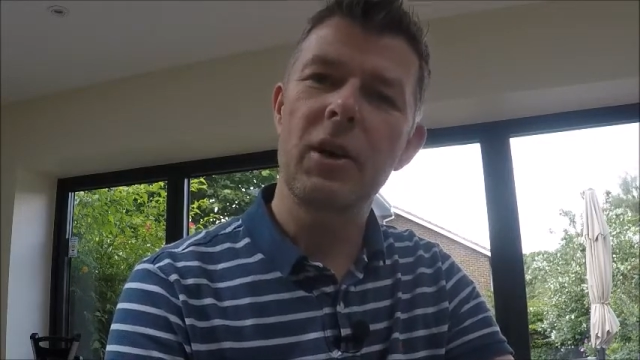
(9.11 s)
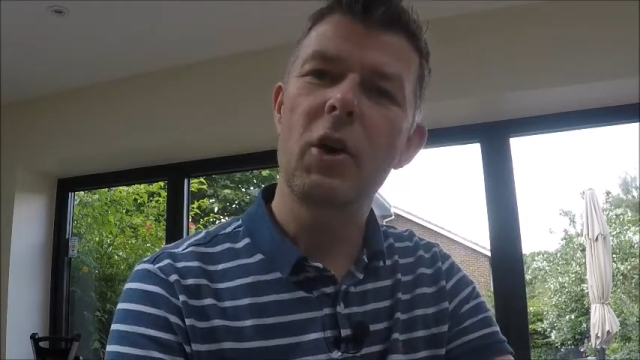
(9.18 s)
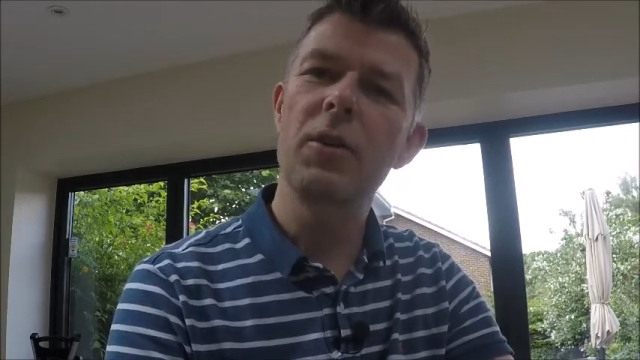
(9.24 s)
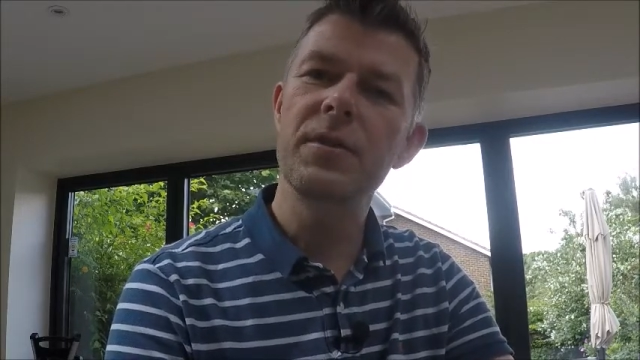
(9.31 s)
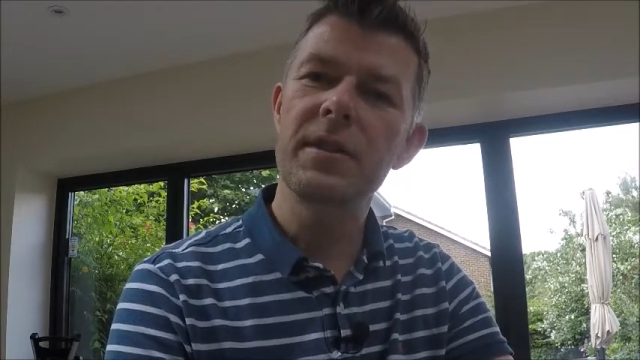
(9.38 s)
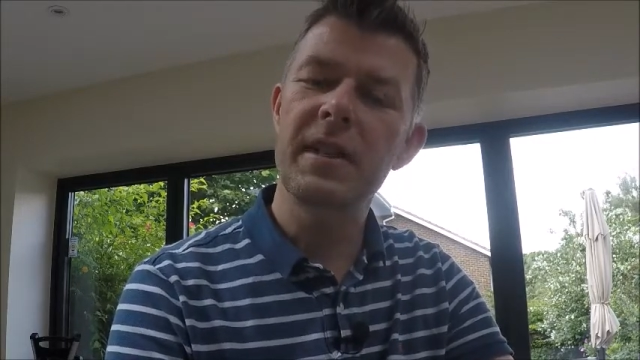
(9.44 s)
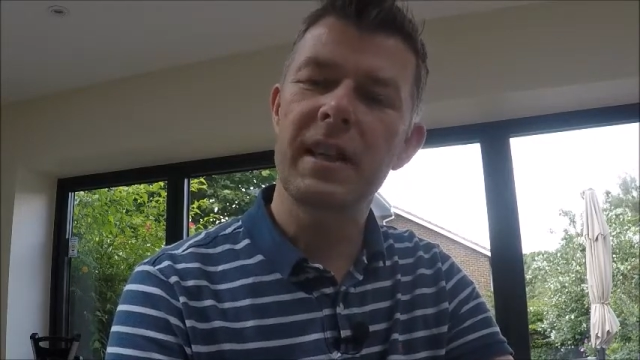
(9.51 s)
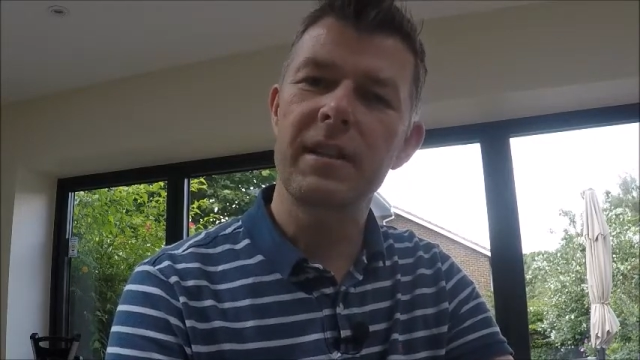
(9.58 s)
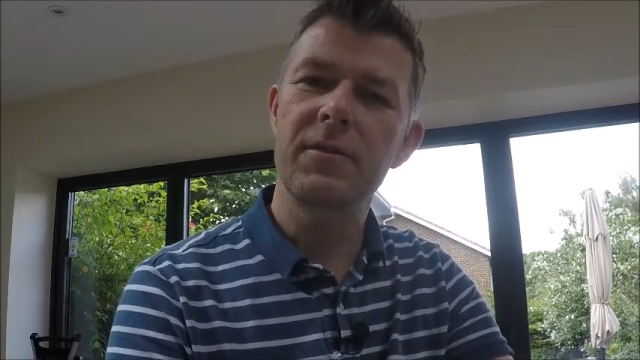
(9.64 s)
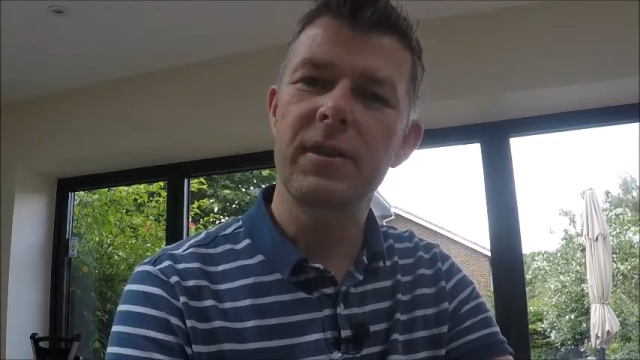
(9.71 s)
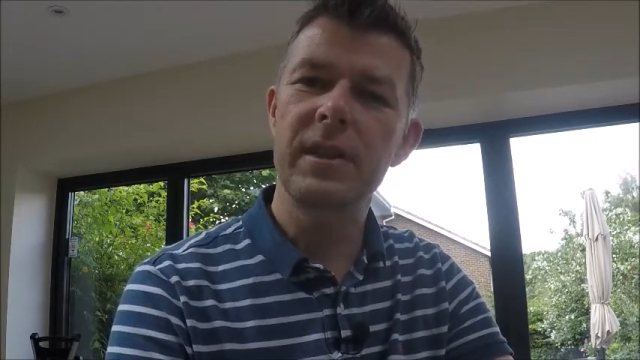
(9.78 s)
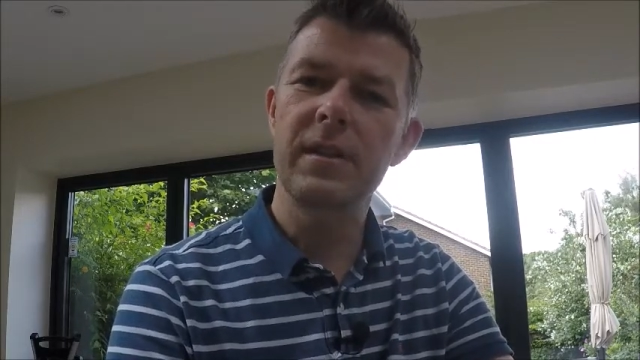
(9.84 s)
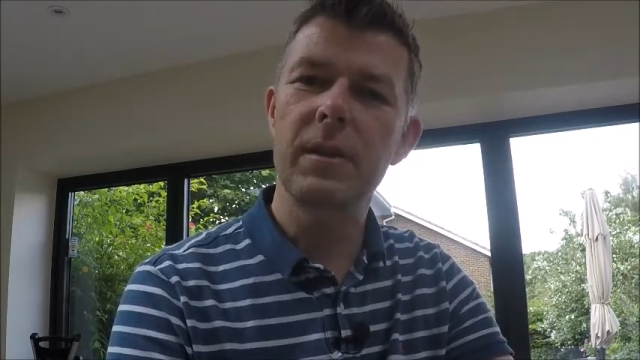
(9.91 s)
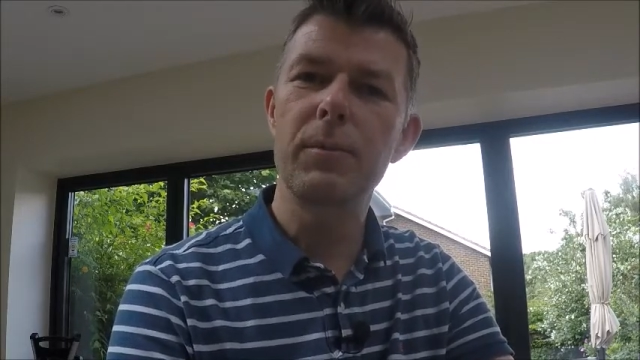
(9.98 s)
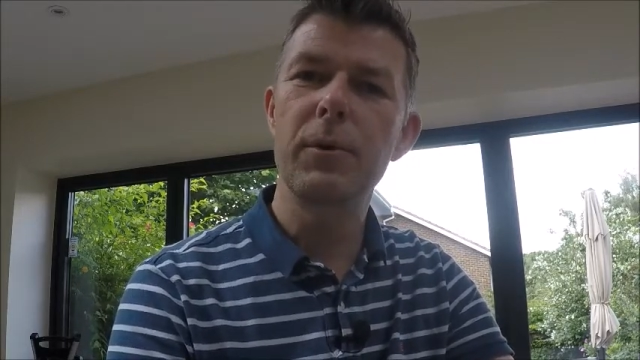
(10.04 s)
contact
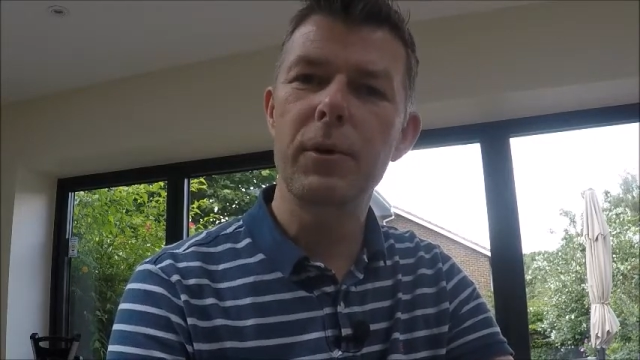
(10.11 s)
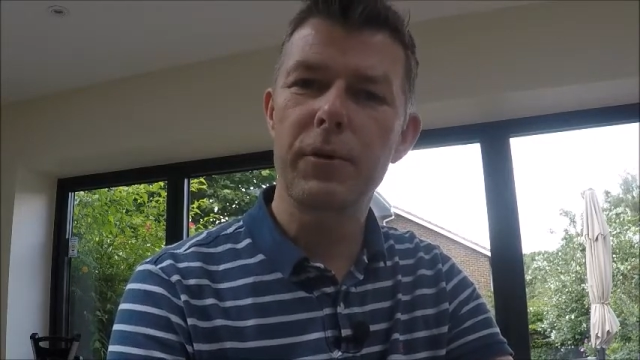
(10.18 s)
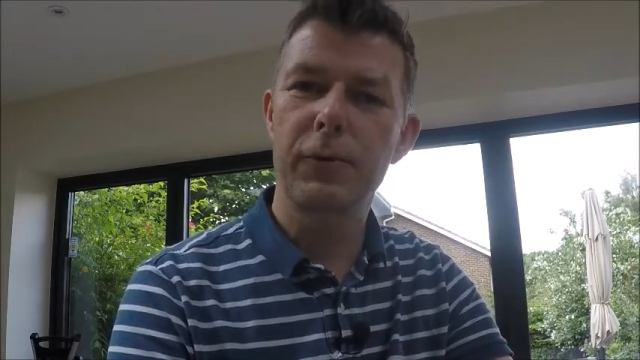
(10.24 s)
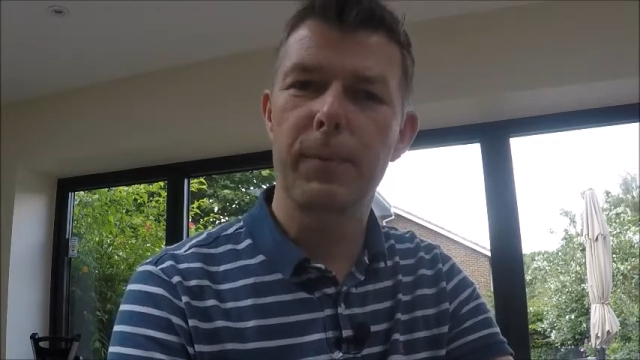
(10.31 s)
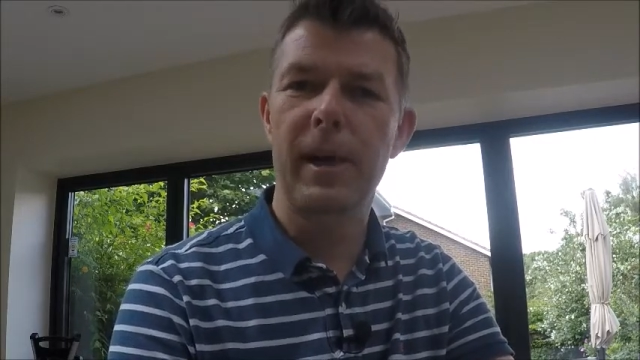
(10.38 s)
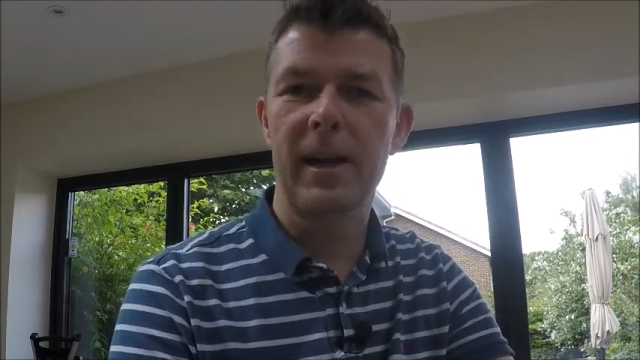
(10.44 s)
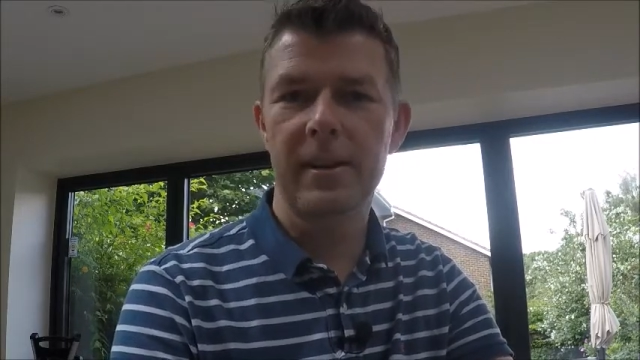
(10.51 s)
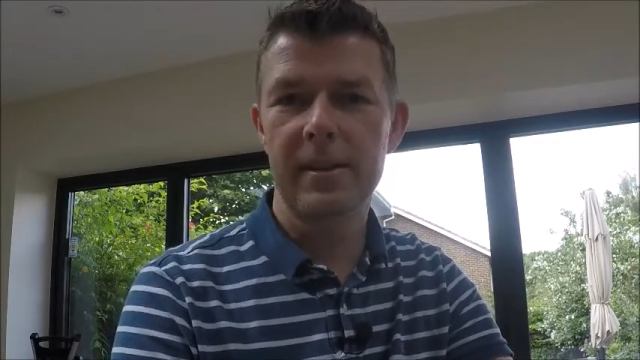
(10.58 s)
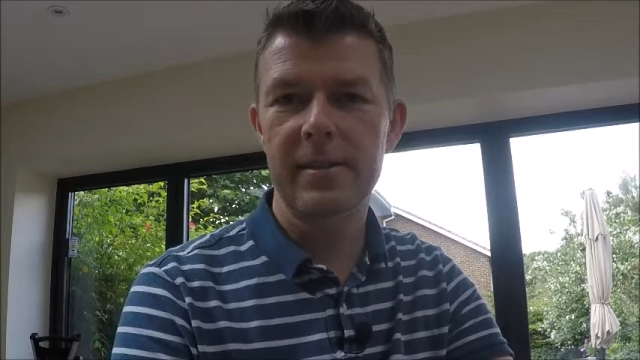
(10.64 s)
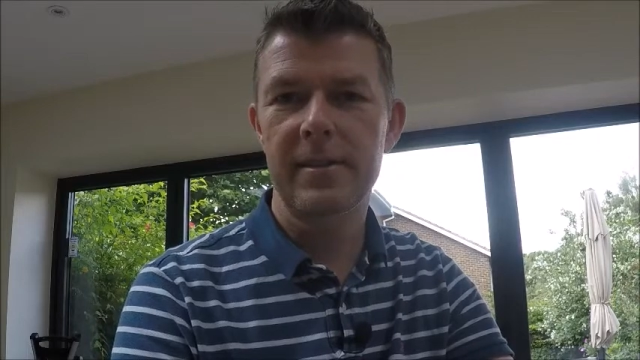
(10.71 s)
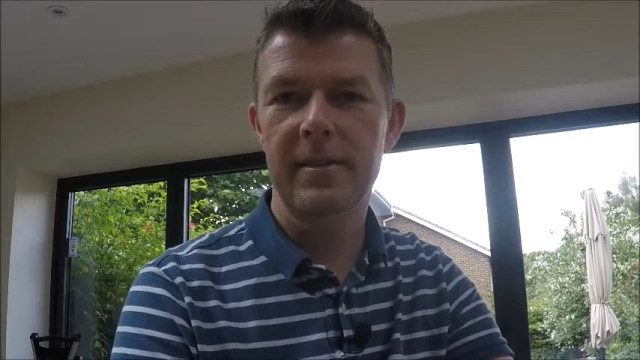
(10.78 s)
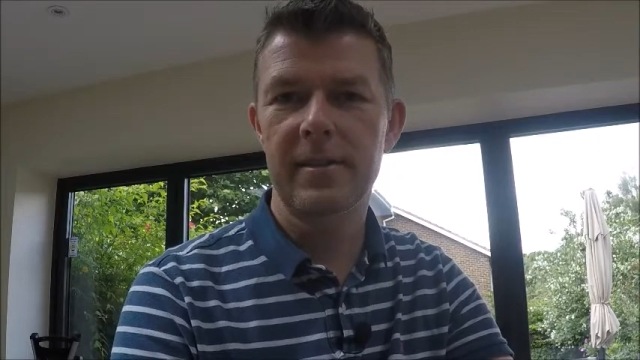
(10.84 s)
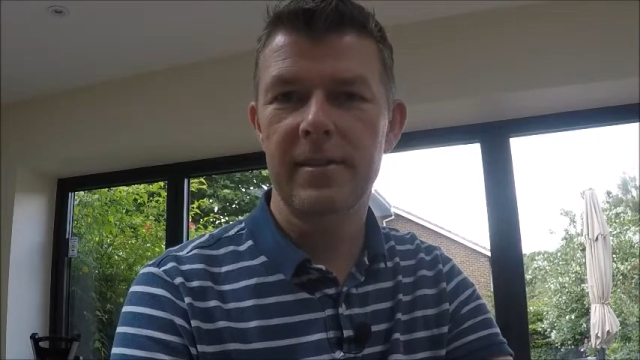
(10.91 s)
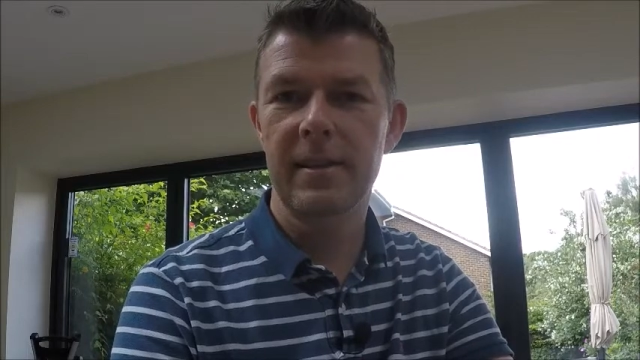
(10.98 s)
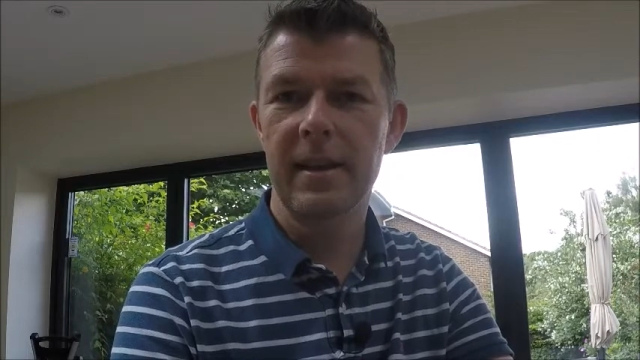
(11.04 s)
with birth
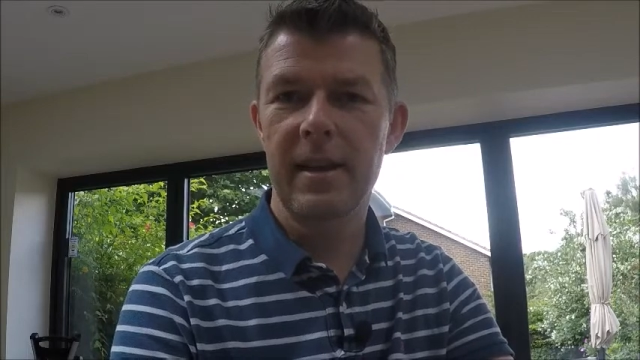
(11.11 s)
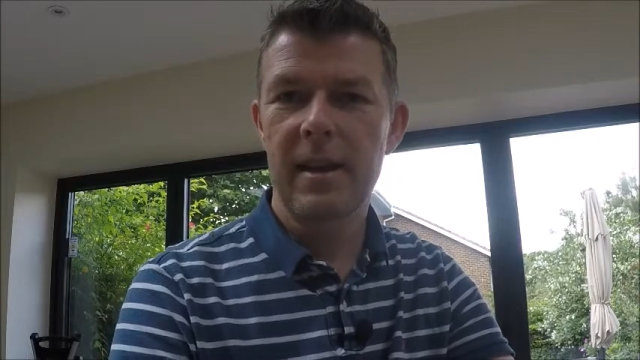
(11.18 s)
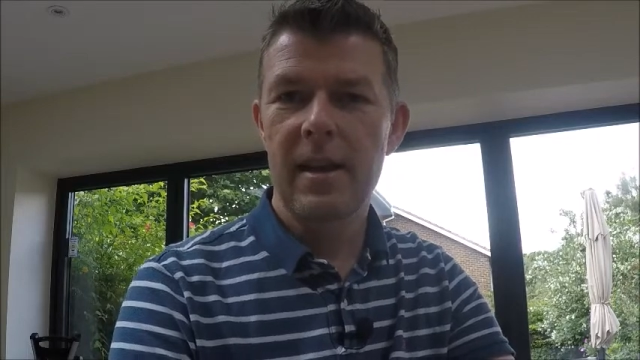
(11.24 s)
parents.